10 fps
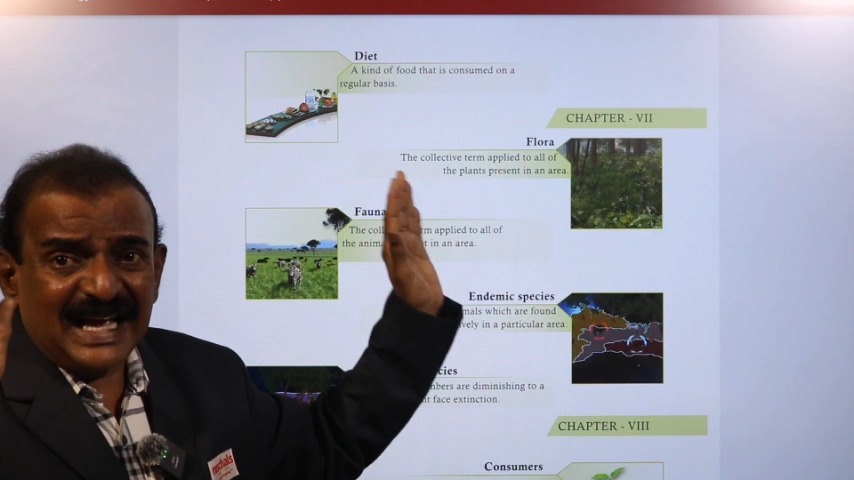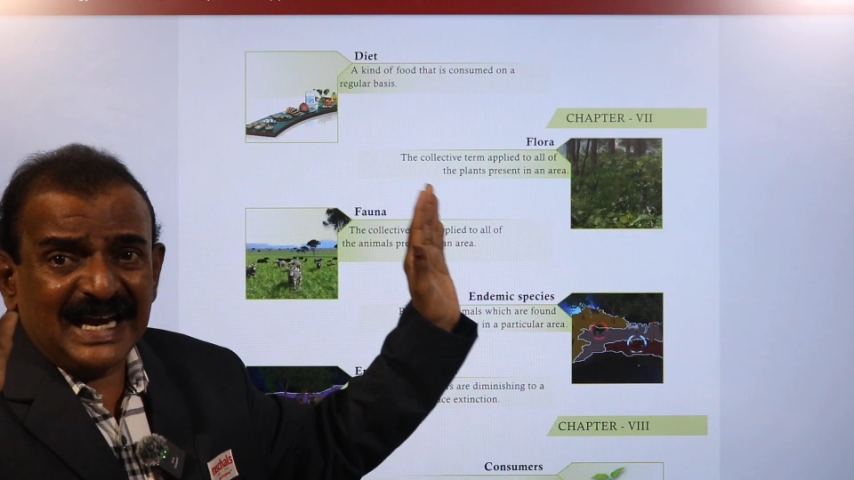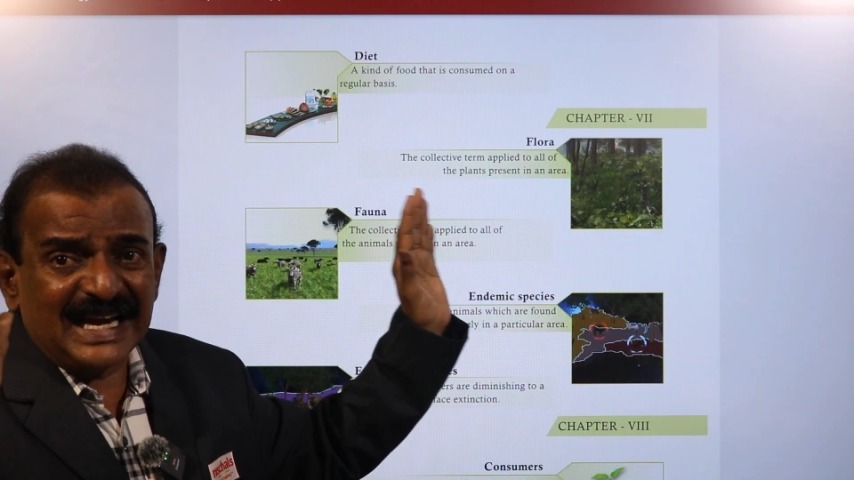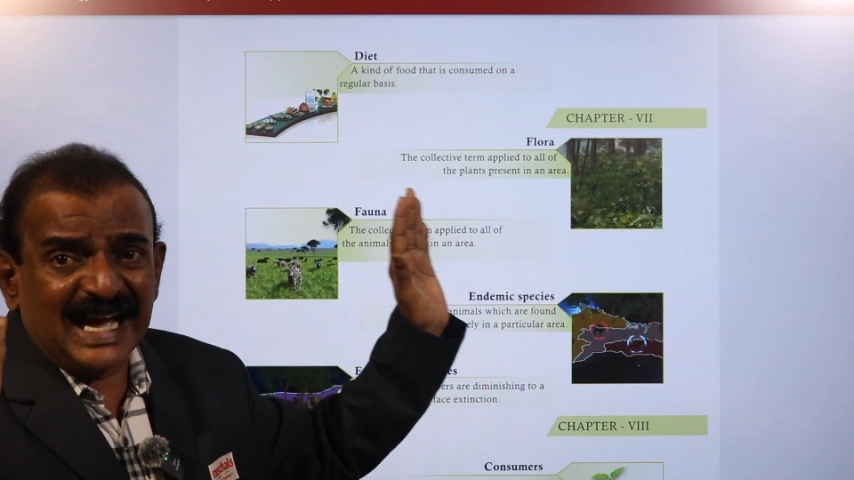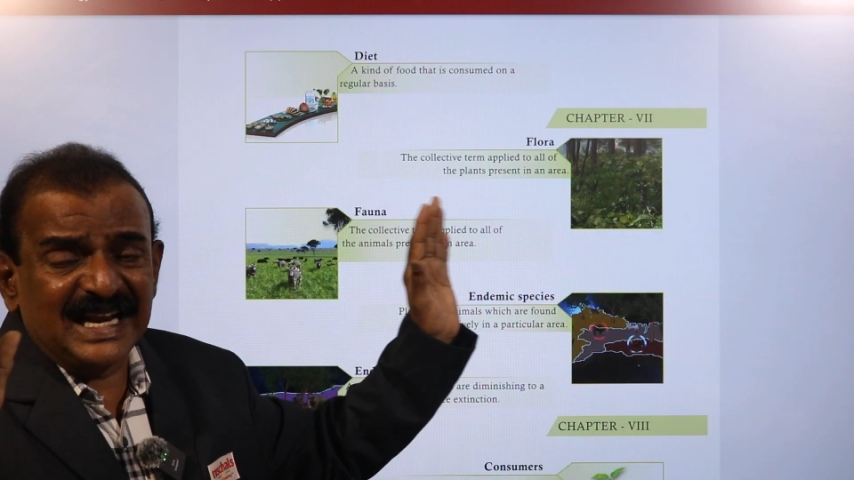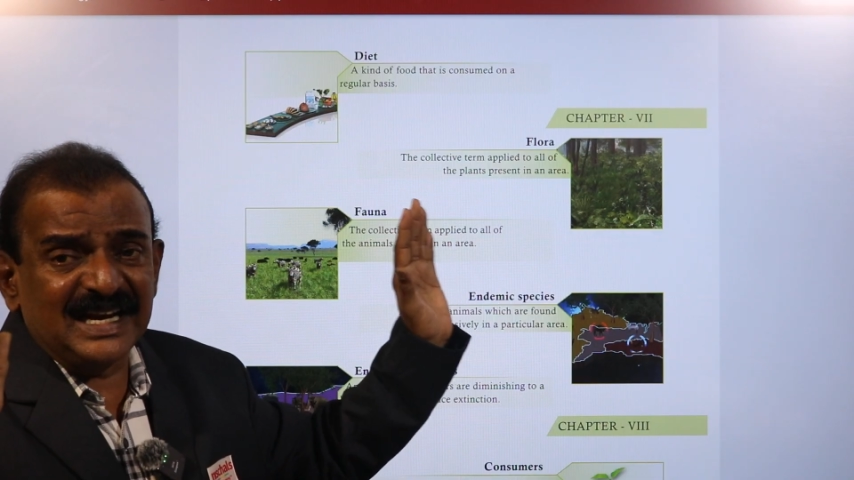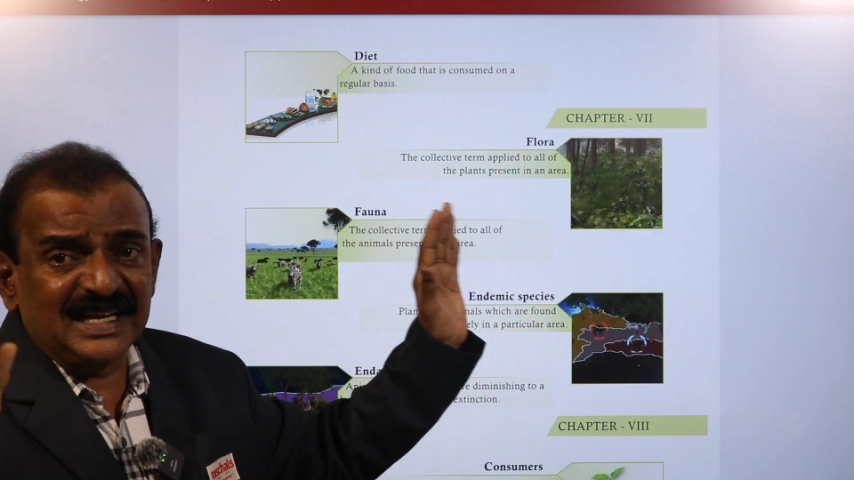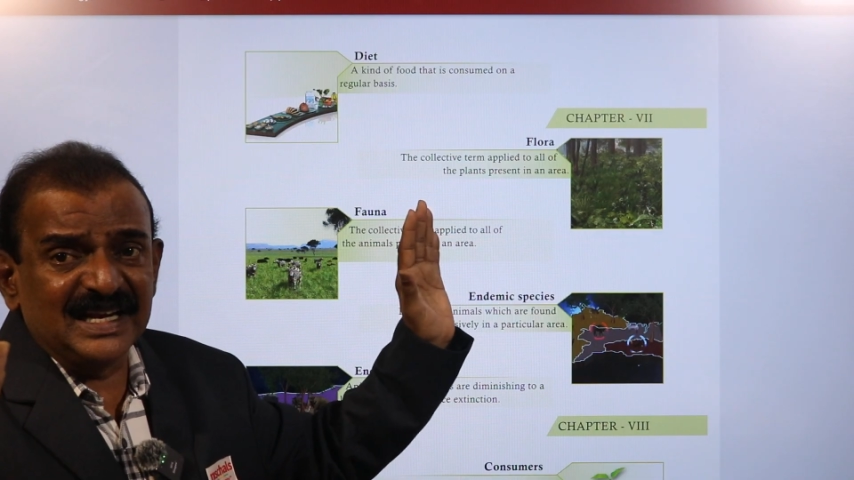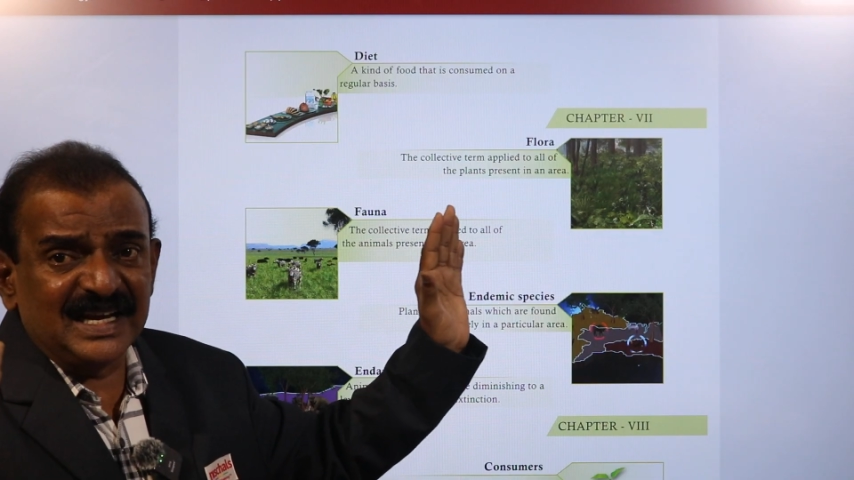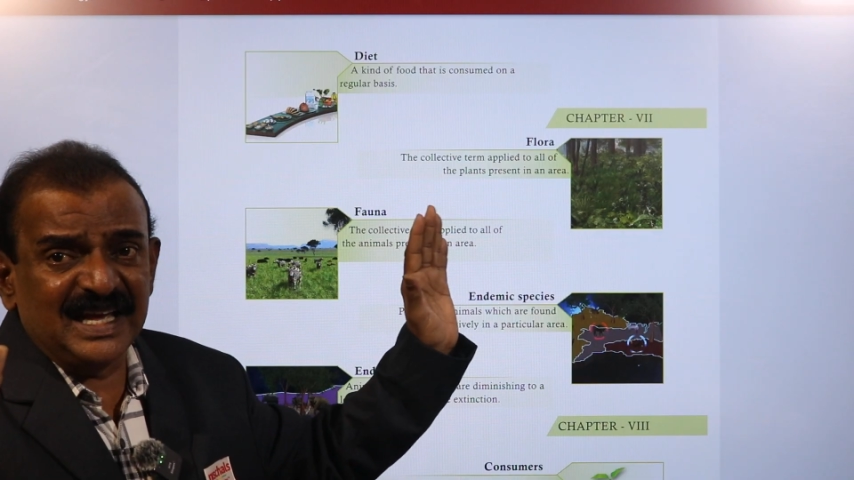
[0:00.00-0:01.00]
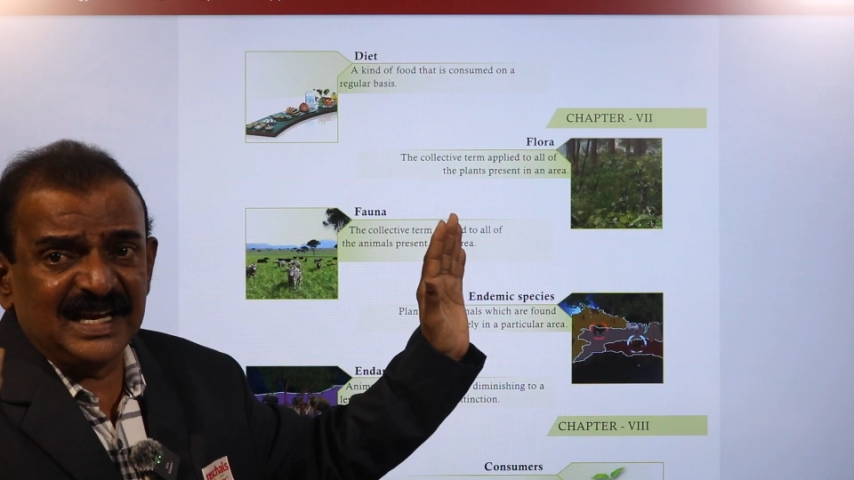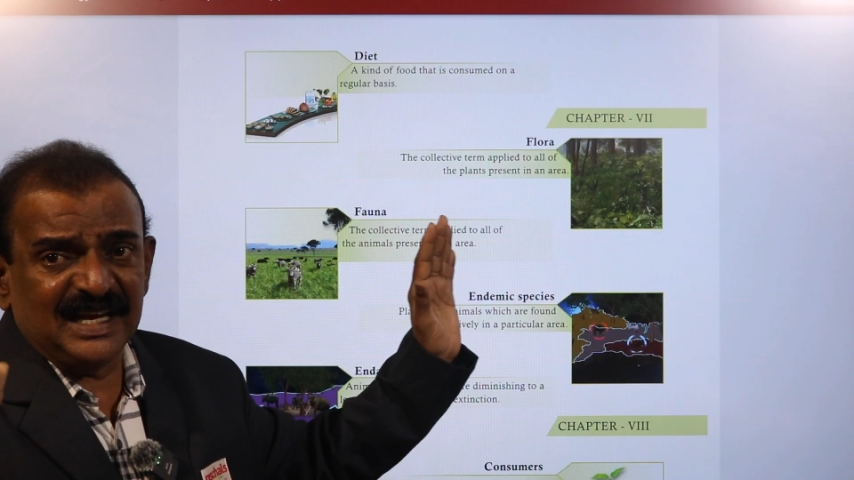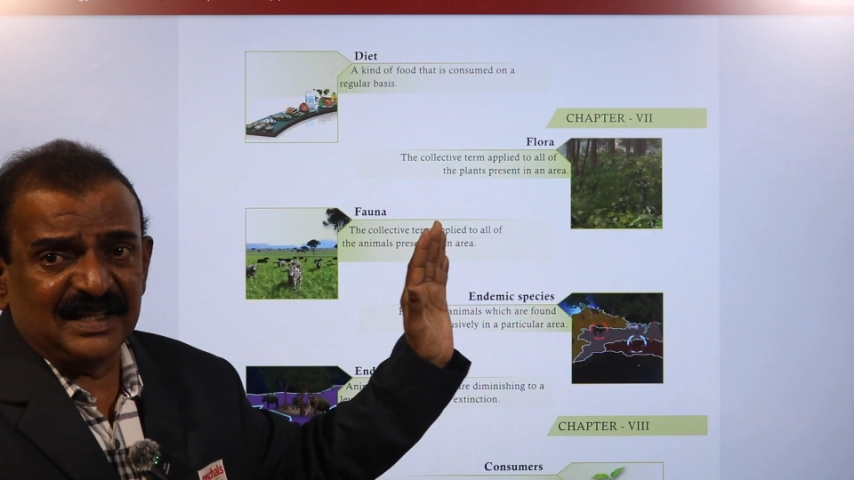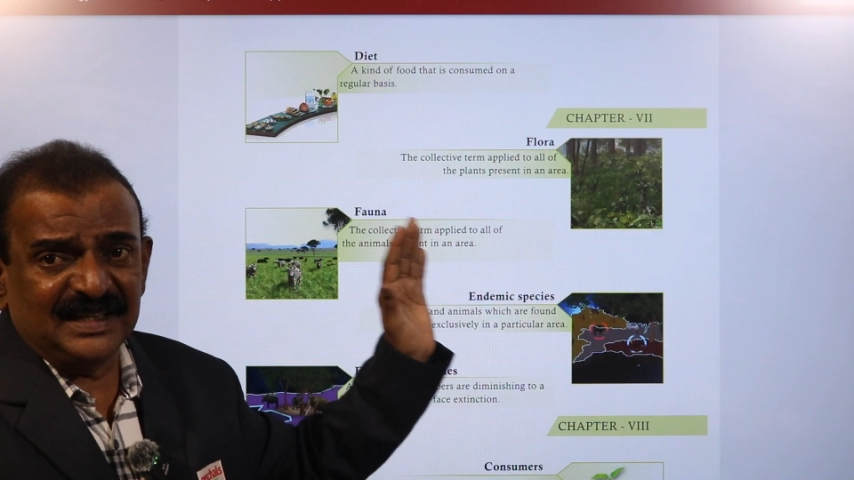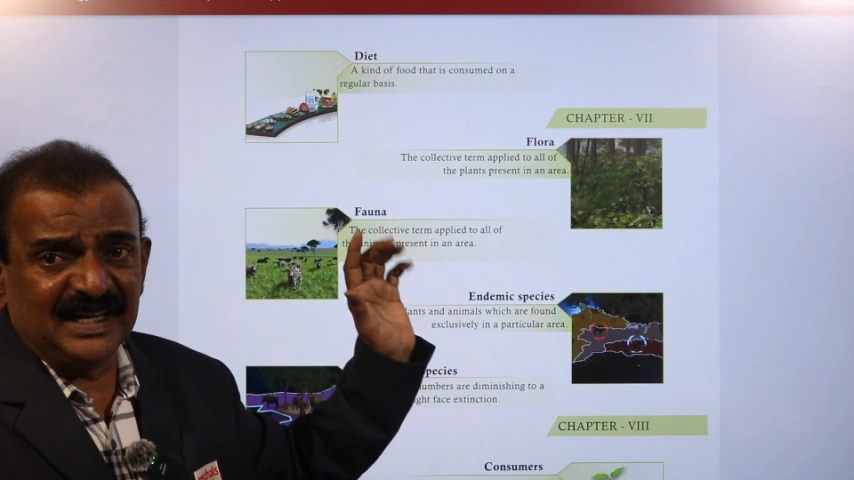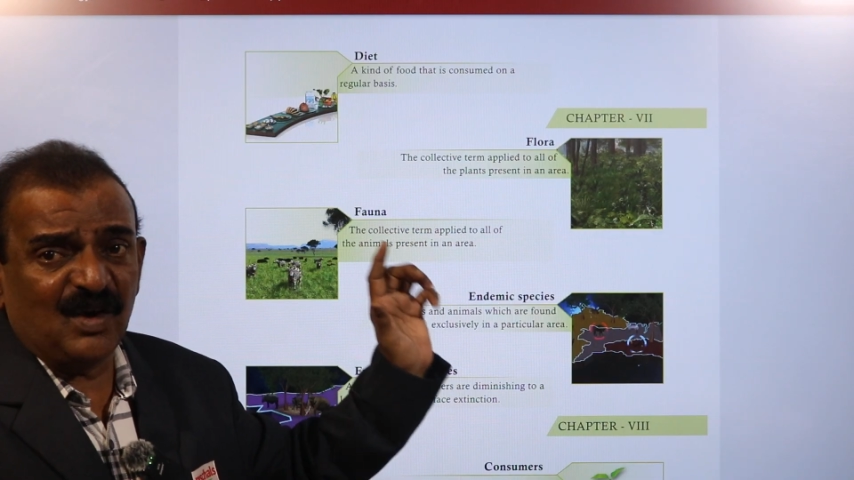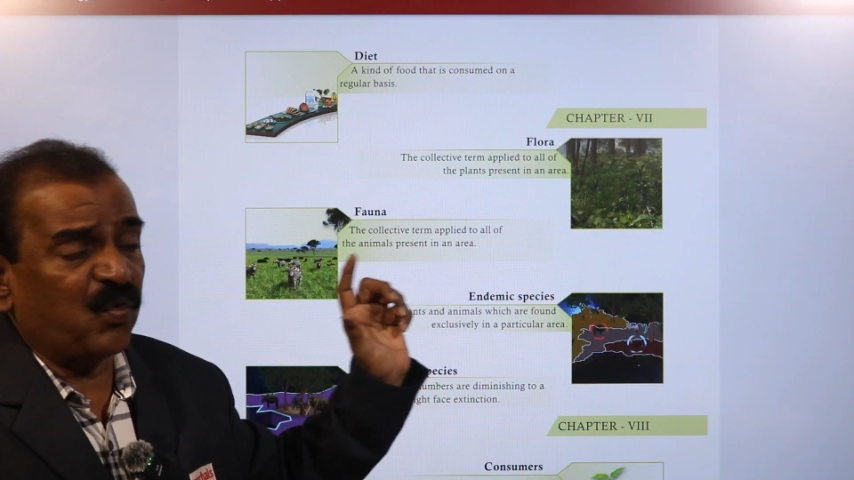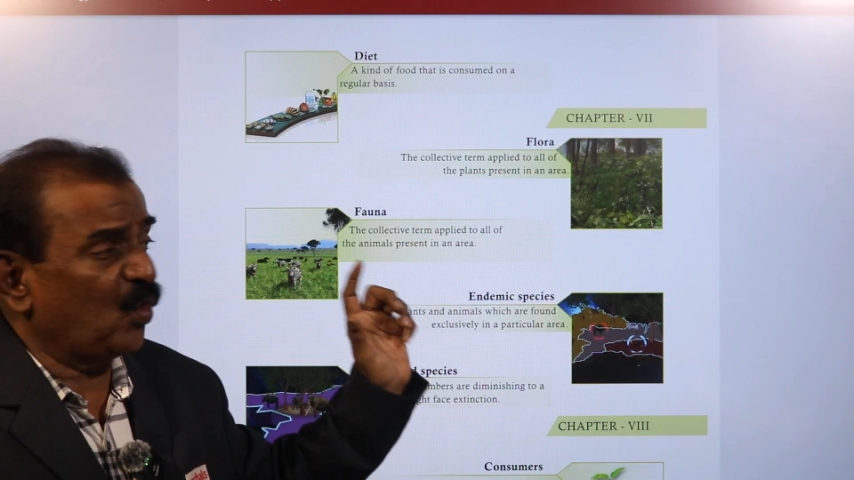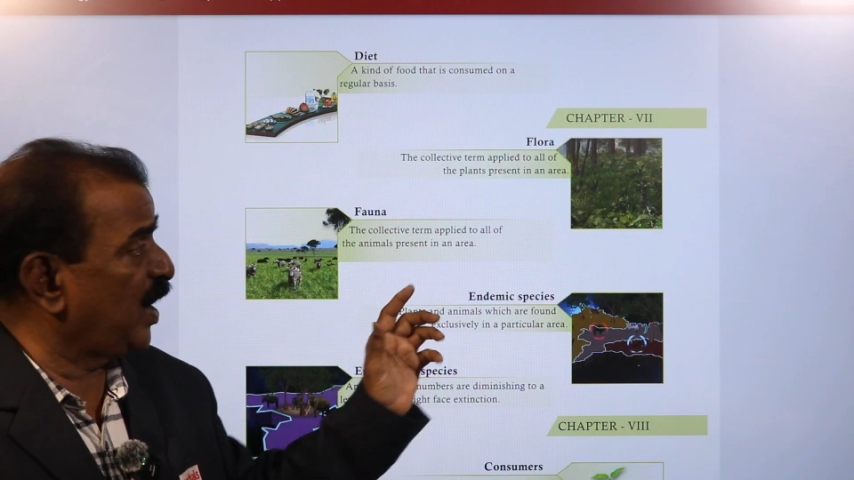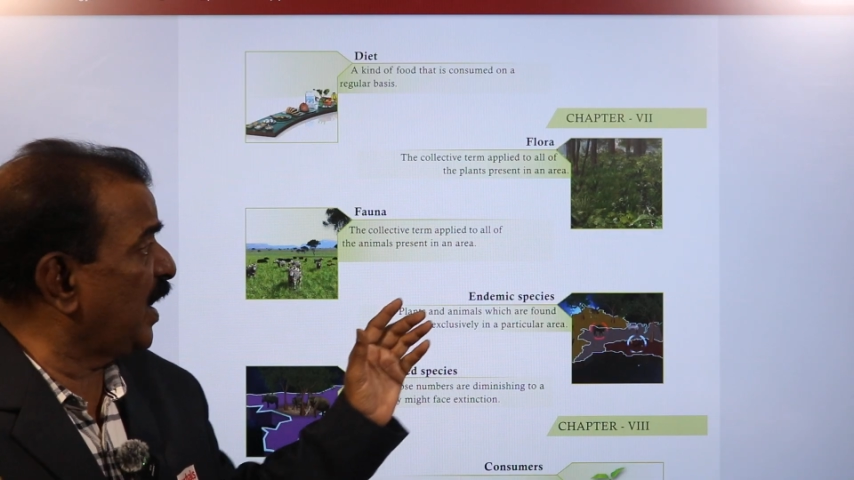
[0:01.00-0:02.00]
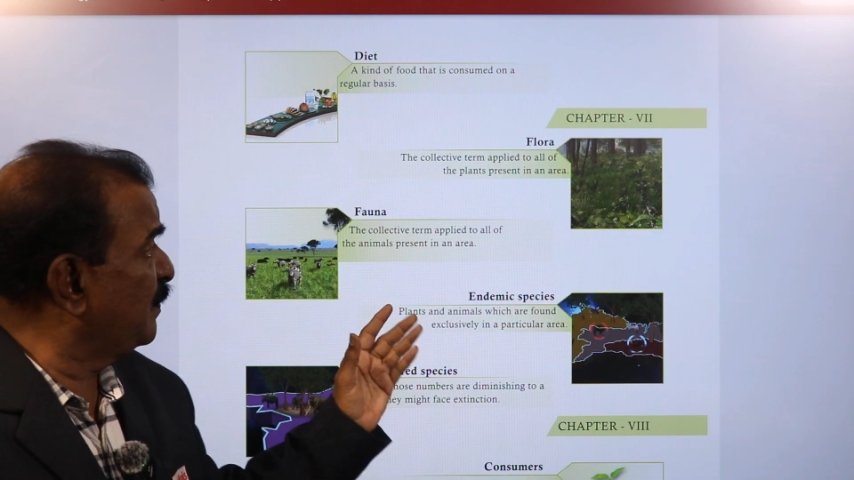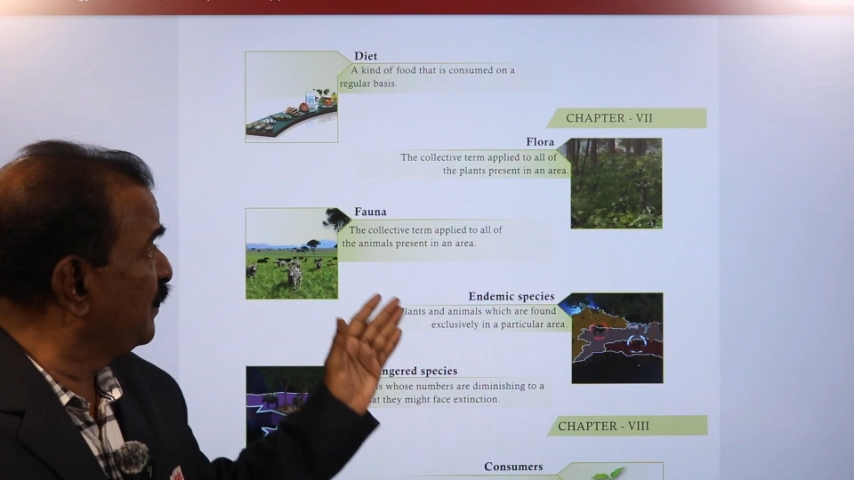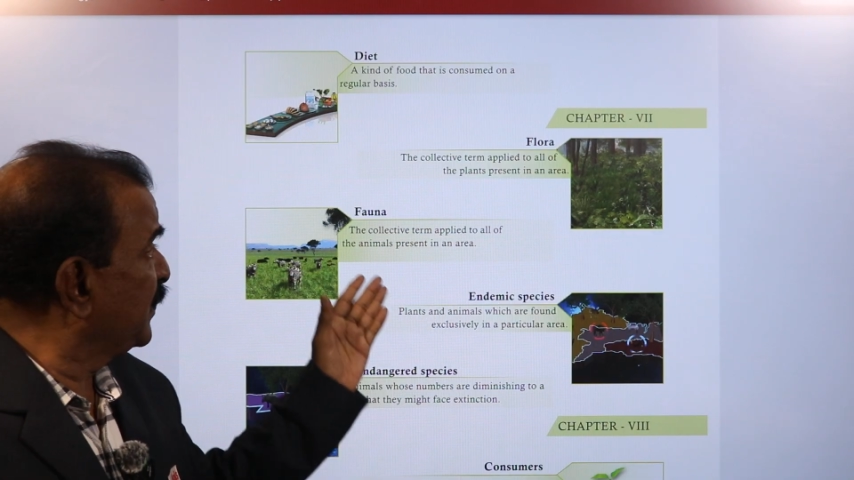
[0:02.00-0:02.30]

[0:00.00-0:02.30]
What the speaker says: an area, that is flora.